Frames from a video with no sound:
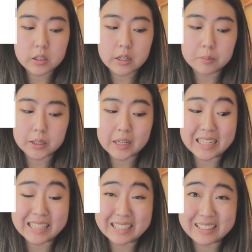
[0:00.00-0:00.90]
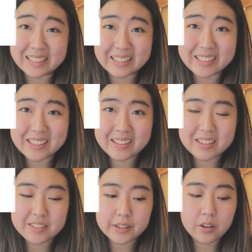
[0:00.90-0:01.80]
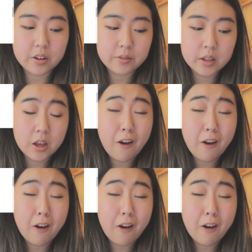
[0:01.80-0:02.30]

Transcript: and I'm like a decent singer.